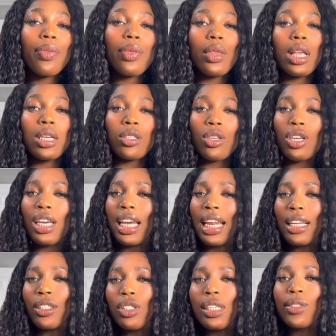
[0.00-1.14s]
So you can
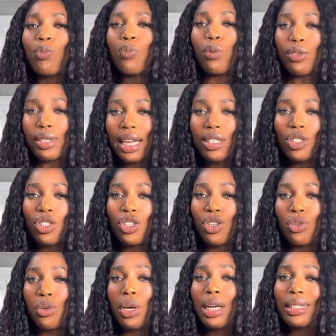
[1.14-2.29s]
actually process
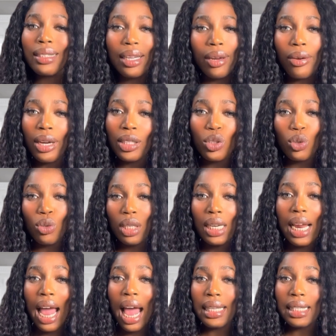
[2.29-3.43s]
your directory
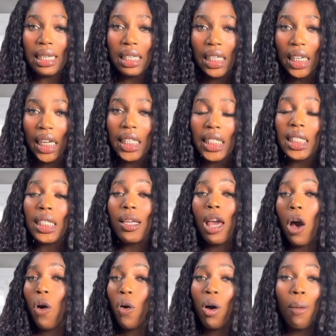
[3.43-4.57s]
as a nurse
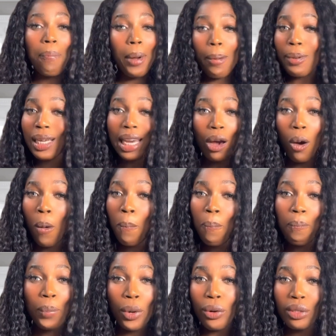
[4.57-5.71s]
or public health
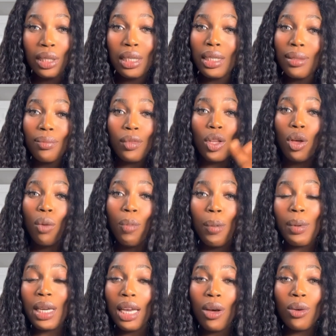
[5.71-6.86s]
person, public
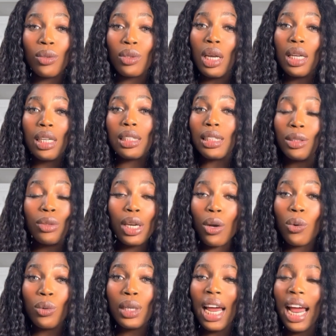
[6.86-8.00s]
health degree
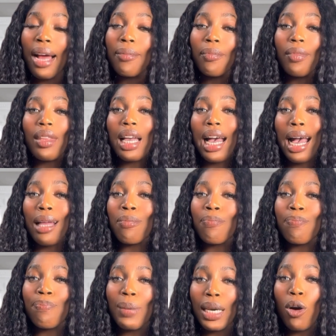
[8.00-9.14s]
holder, and
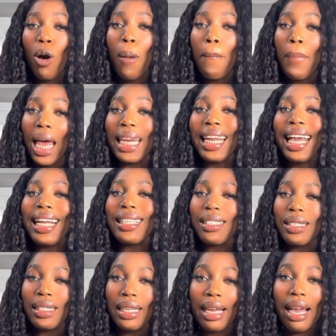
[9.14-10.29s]
become an
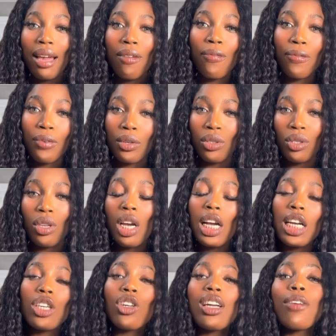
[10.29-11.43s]
HCA first in
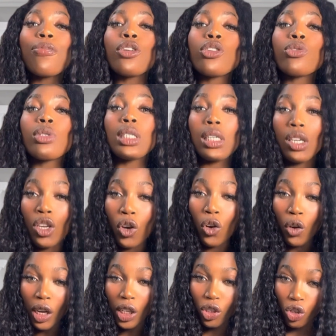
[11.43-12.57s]
order for you to secure
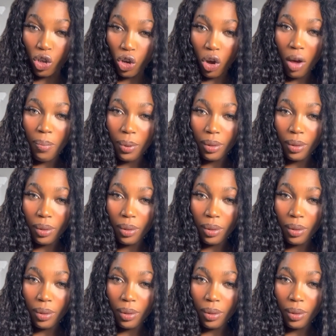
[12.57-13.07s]
a job,